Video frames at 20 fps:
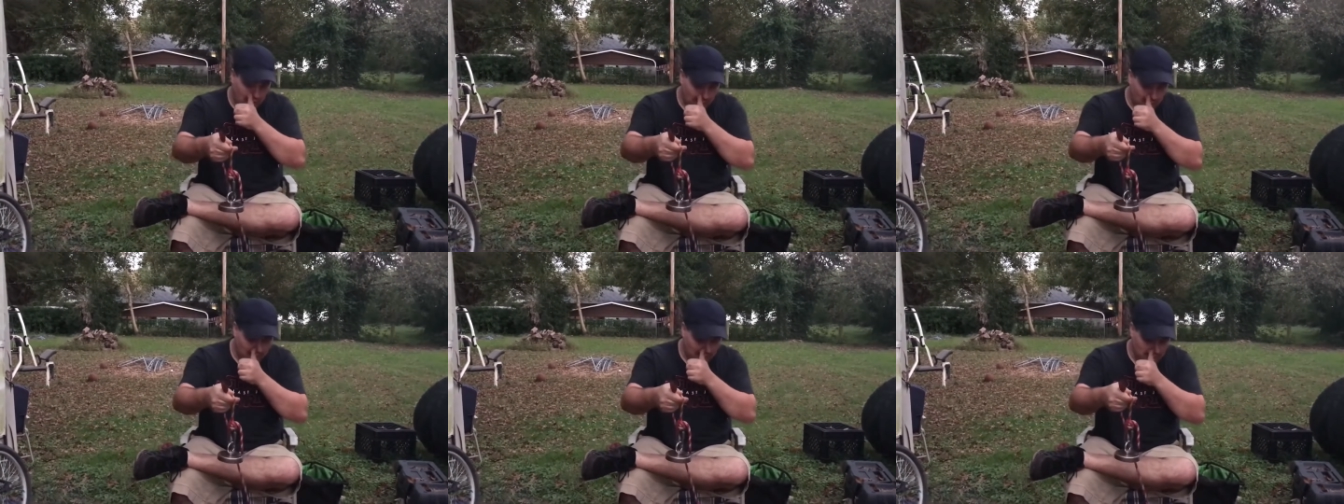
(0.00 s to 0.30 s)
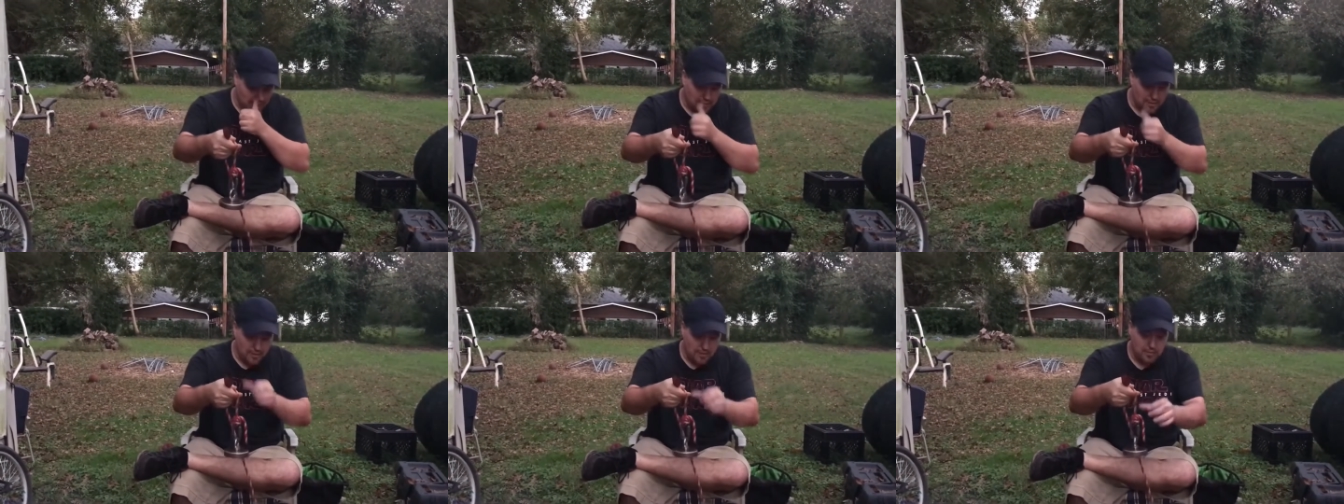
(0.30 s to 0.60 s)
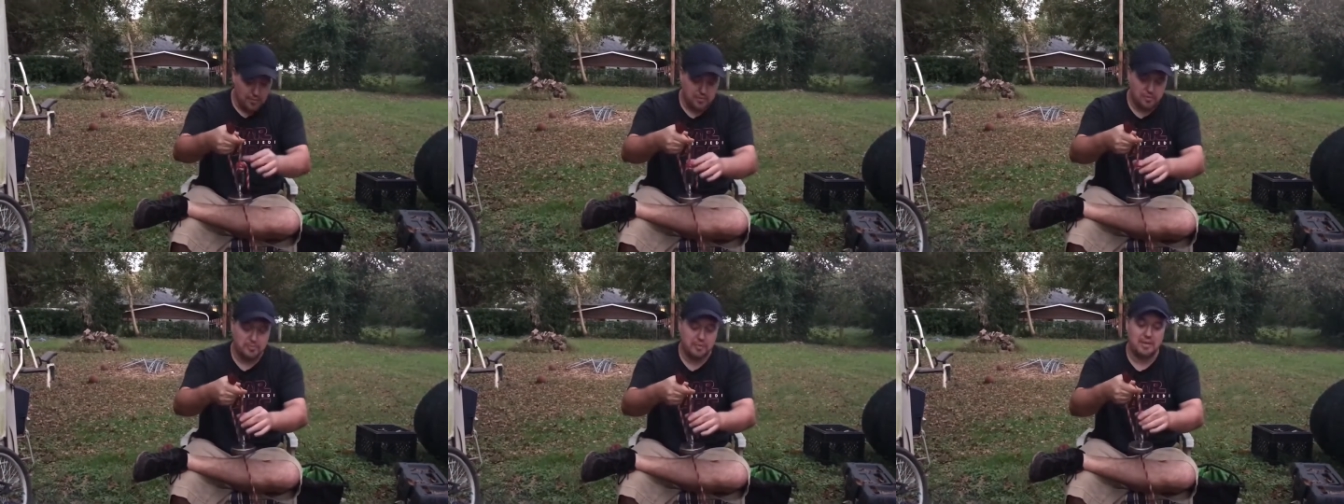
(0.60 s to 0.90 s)

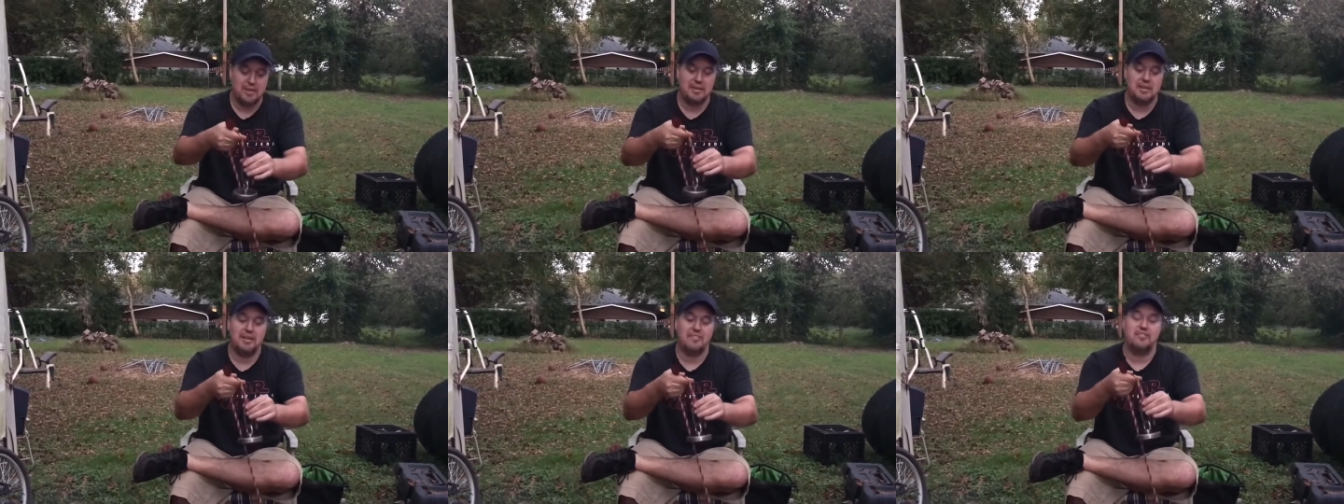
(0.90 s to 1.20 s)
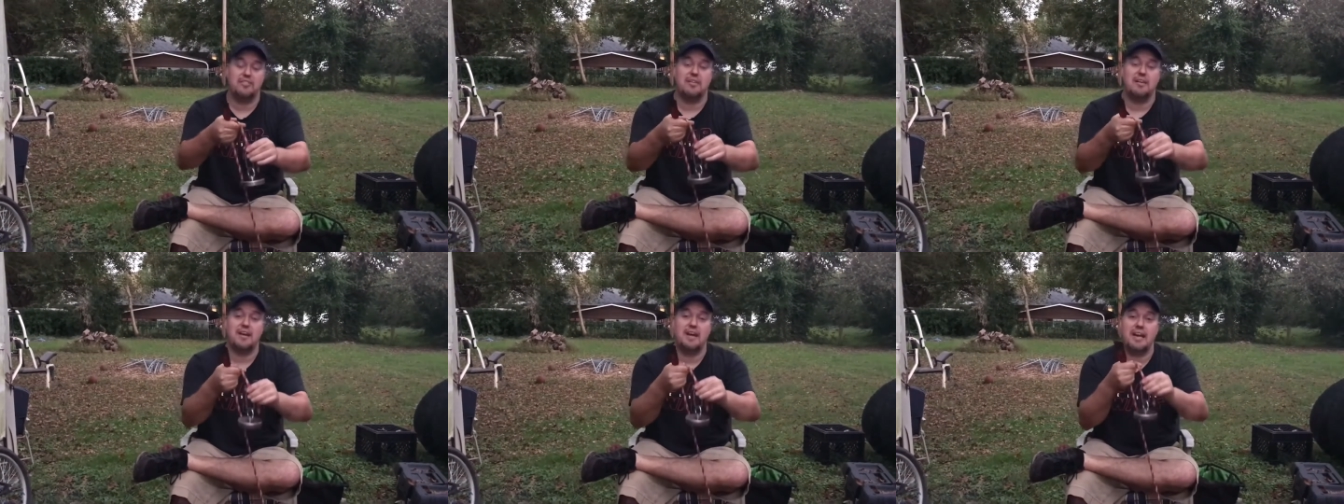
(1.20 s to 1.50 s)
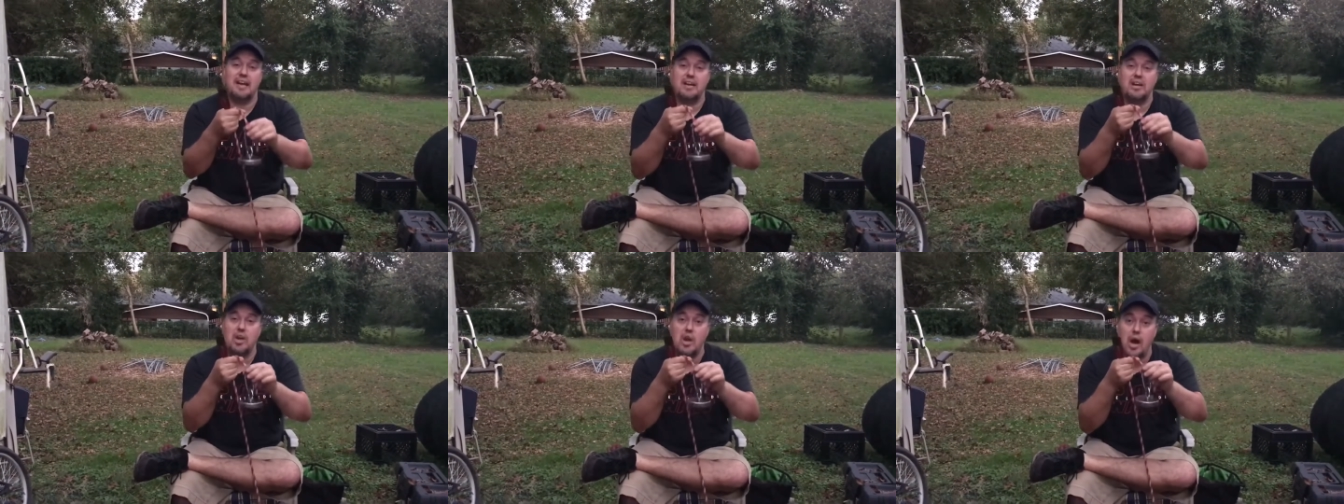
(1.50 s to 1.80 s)
Also, there's many different
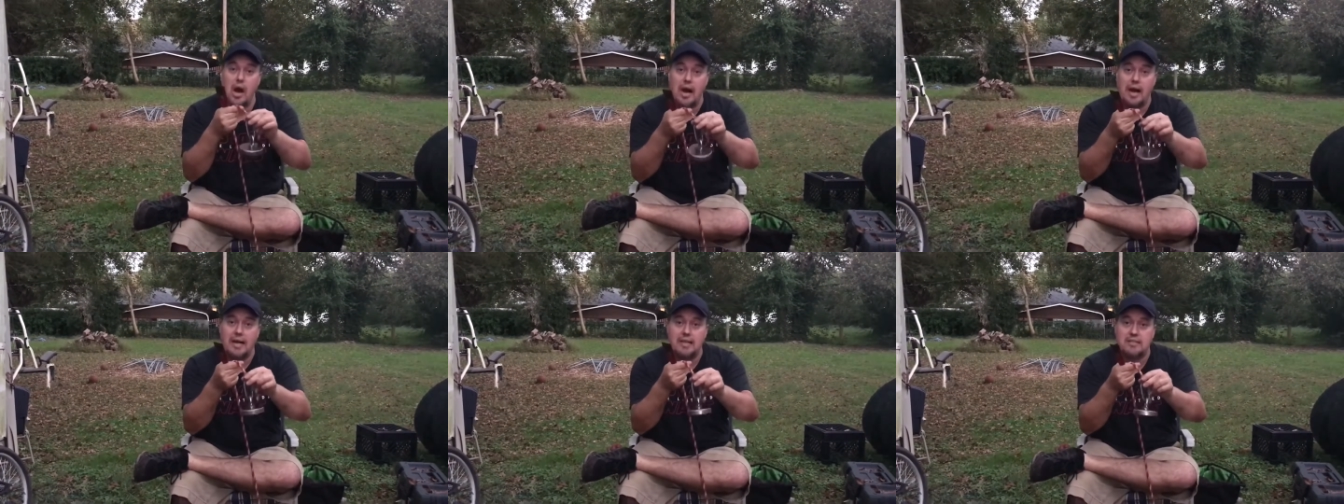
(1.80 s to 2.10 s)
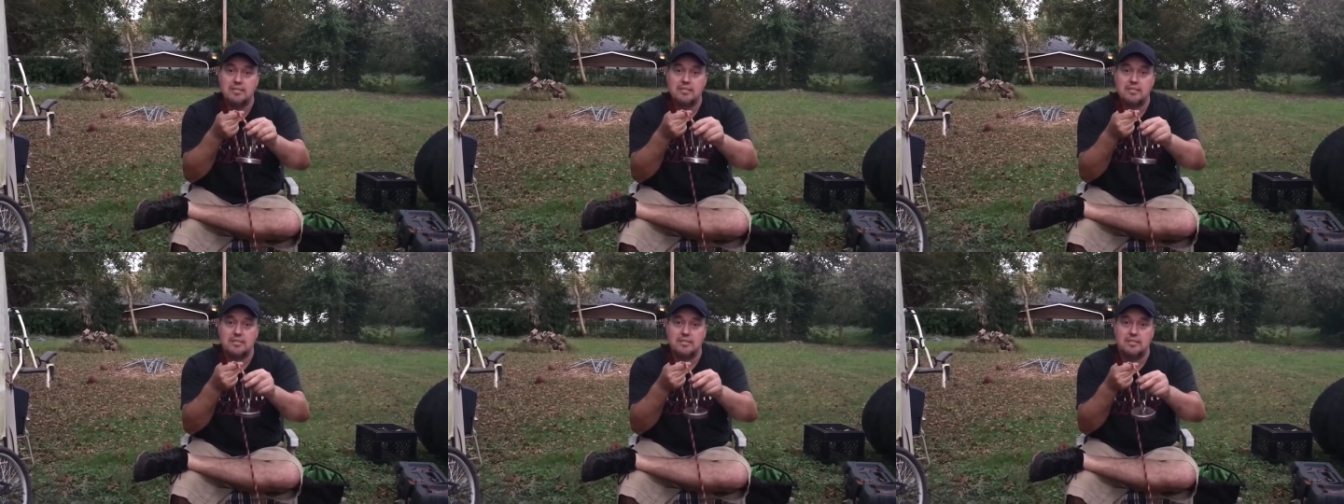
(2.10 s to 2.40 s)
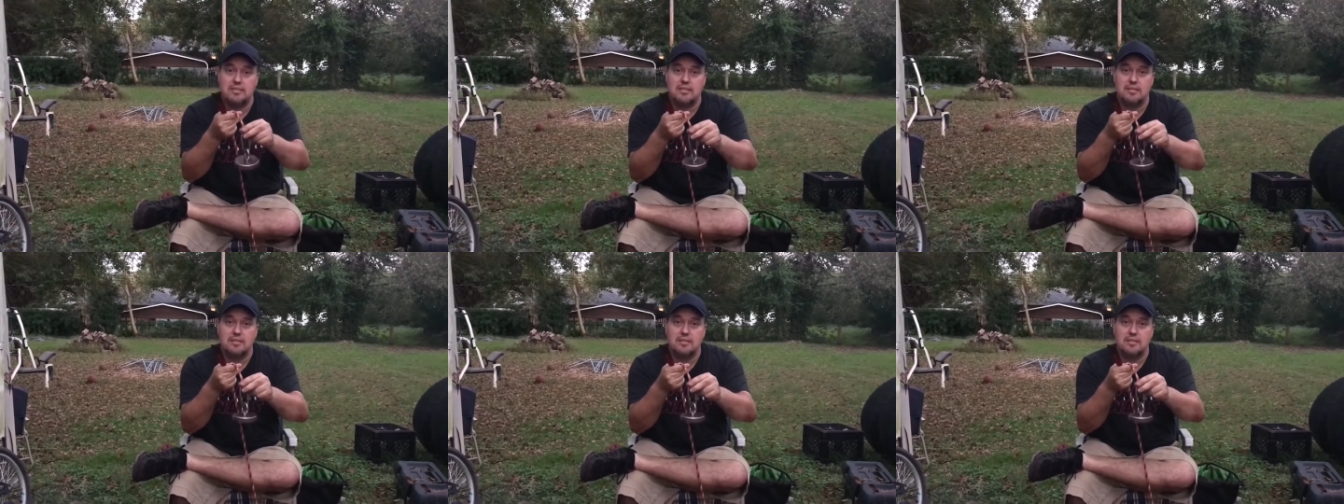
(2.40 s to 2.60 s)
kind of knots